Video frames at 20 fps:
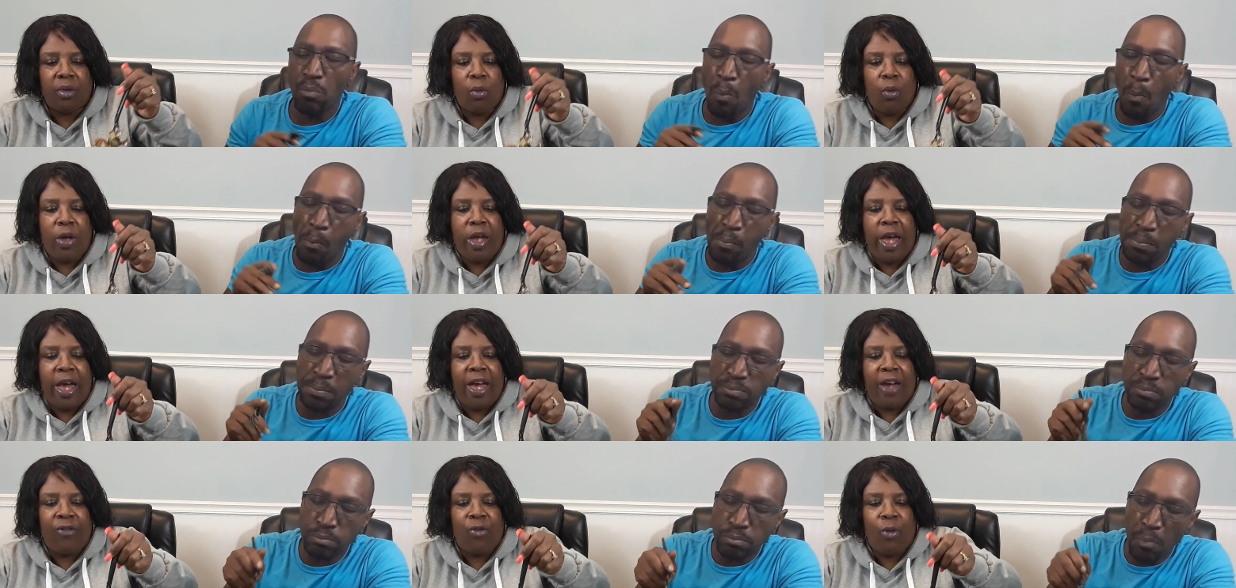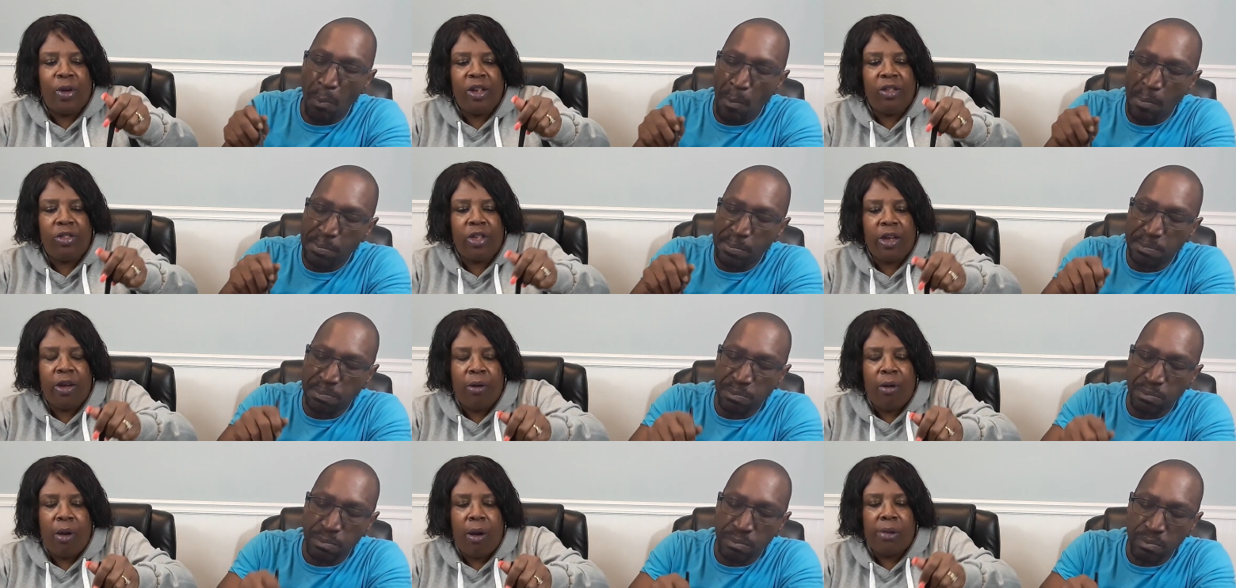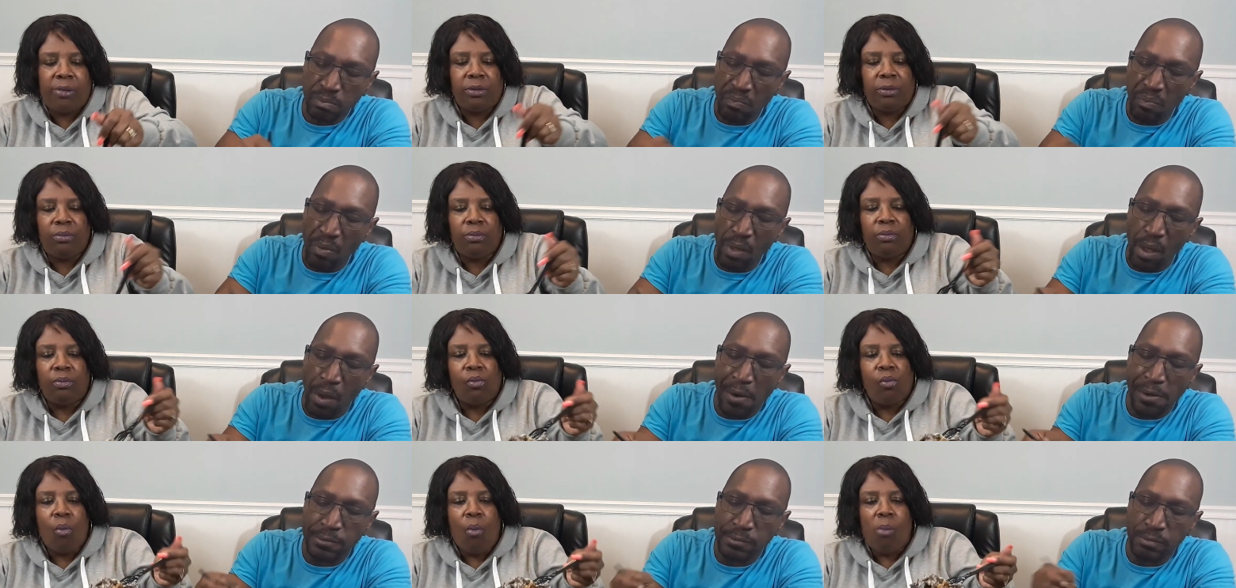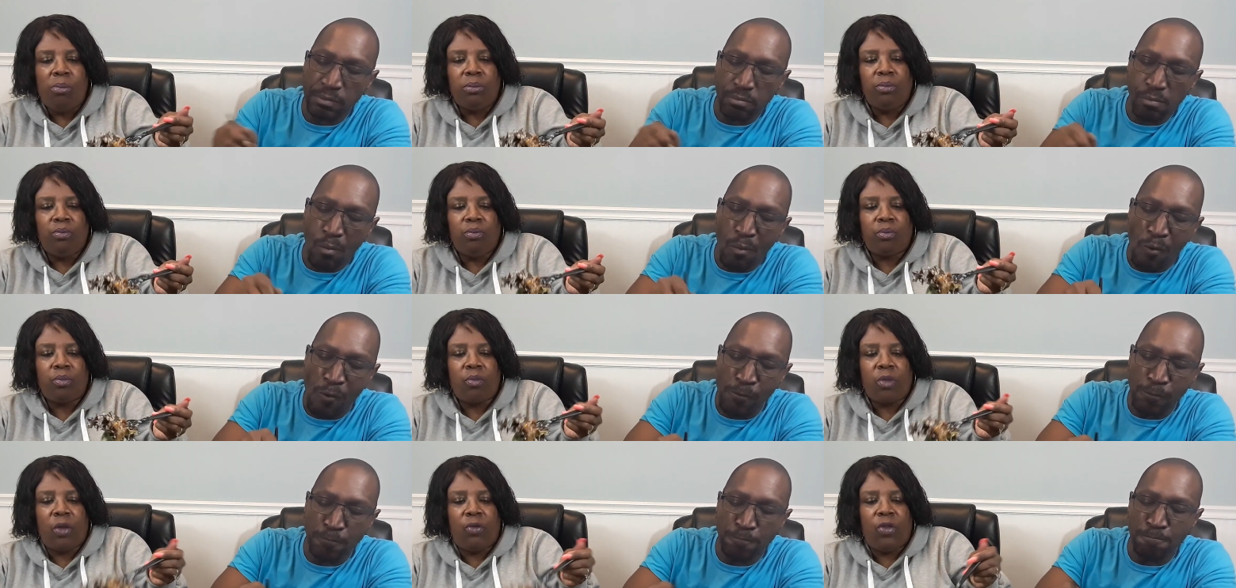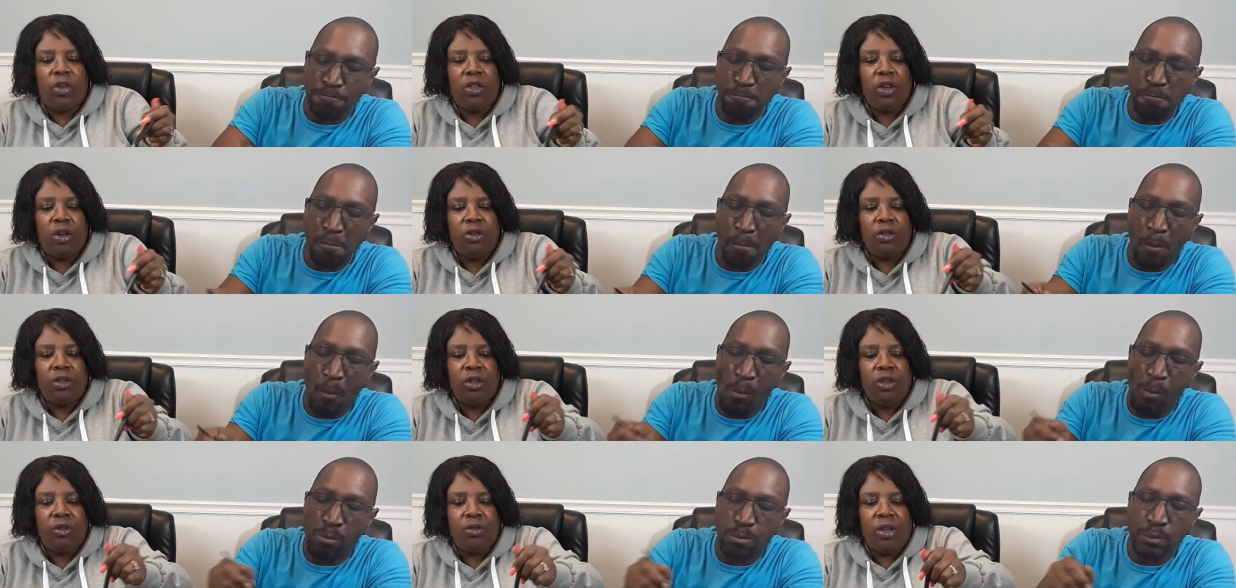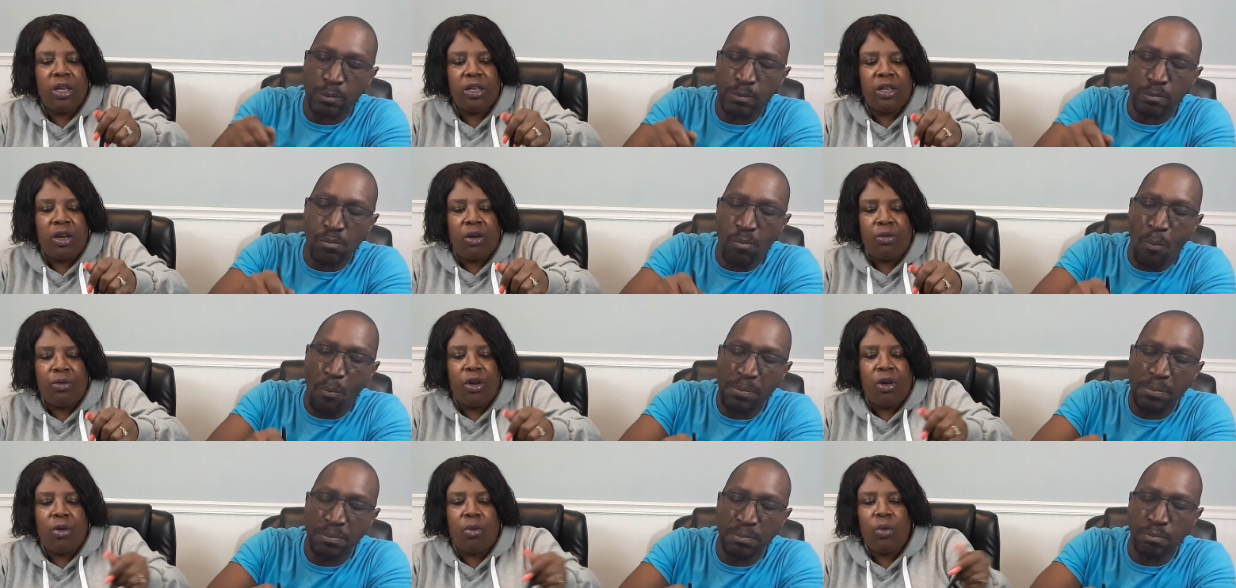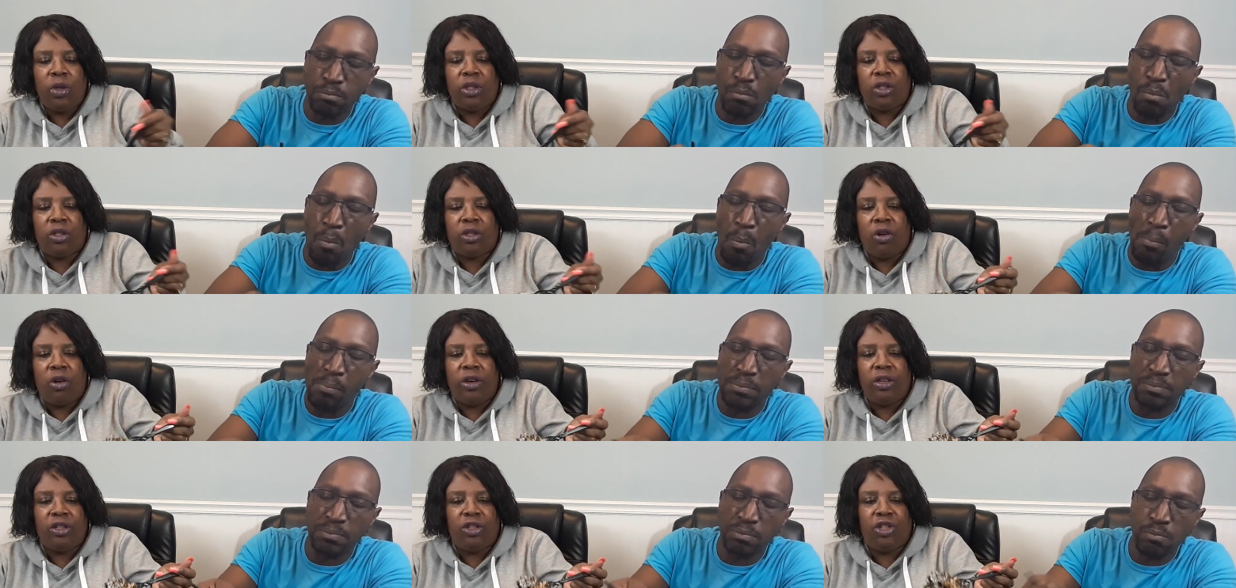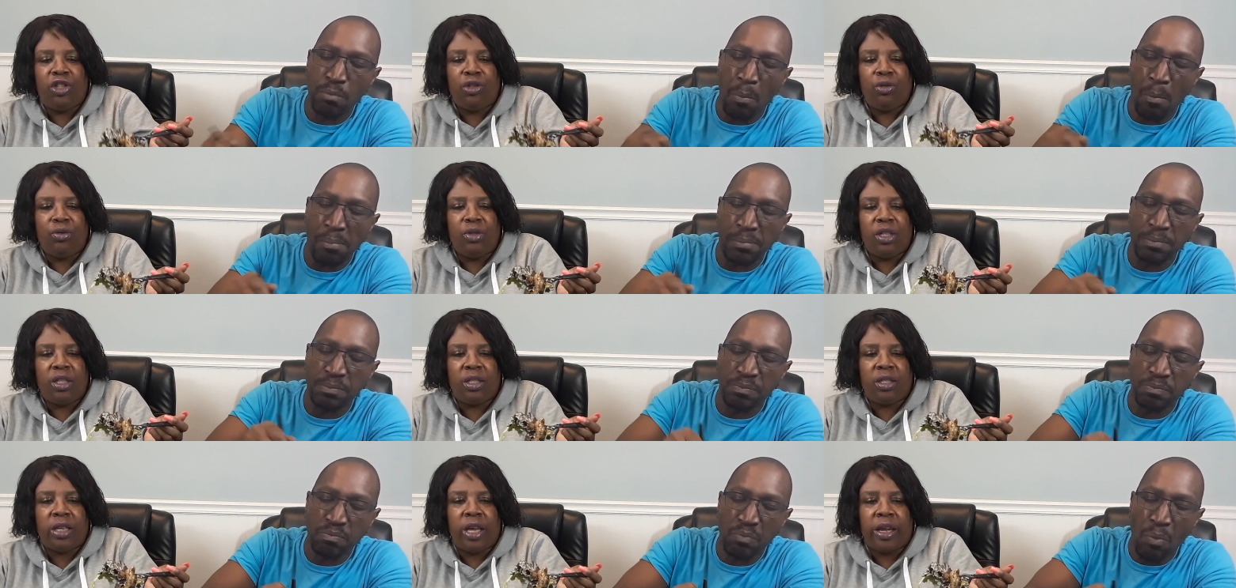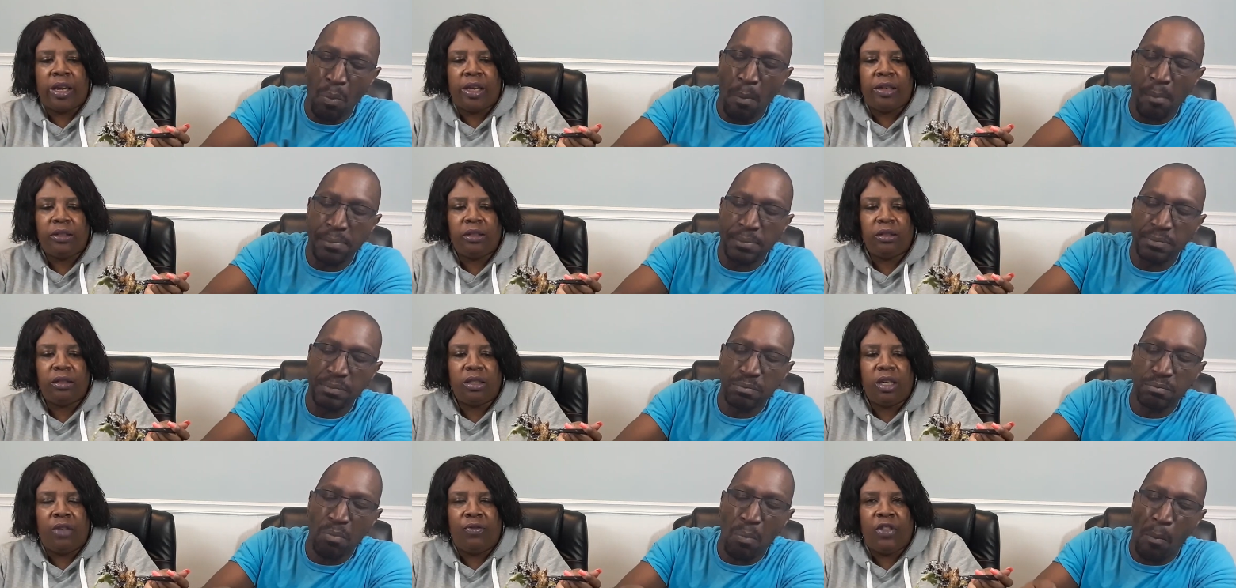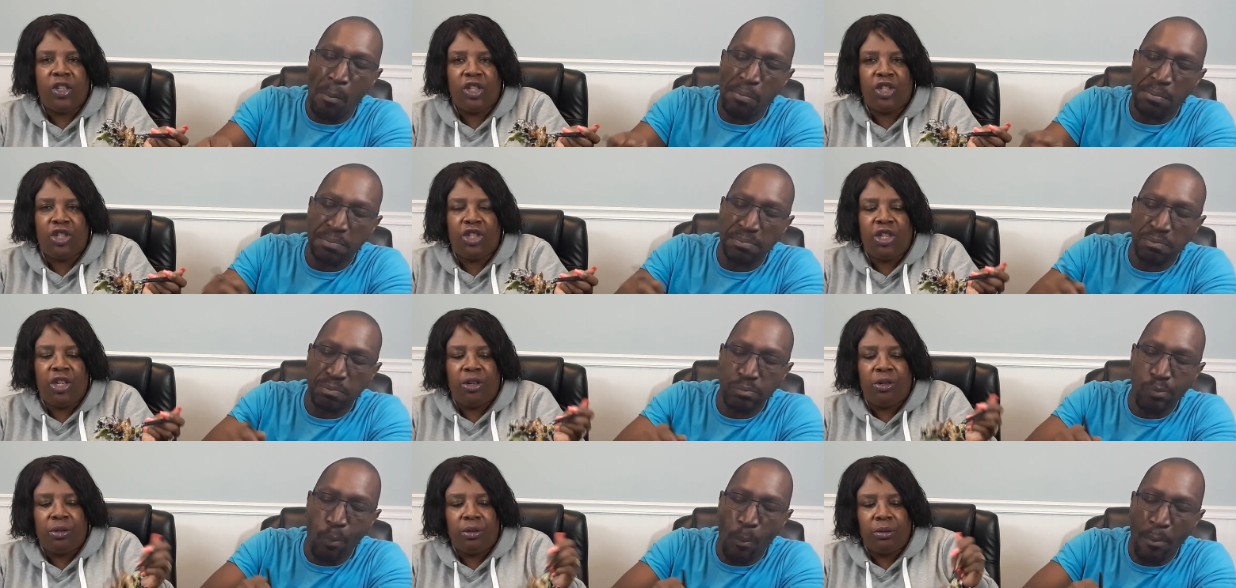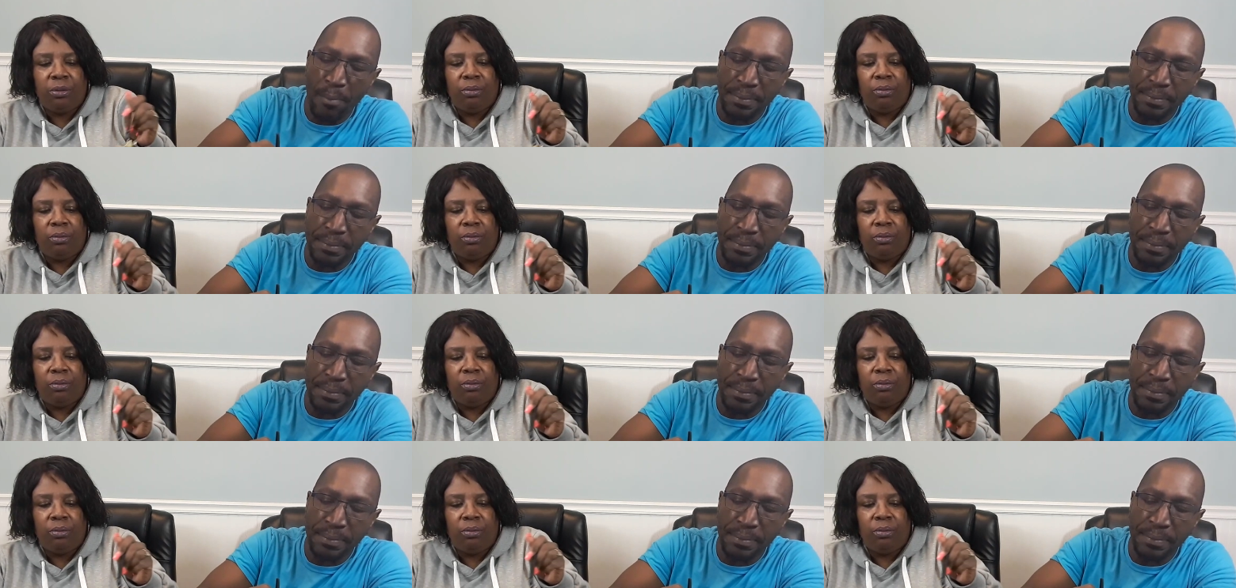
Speaker 1: We're halfway there. For those of you that don't know, we started June the 2nd of this year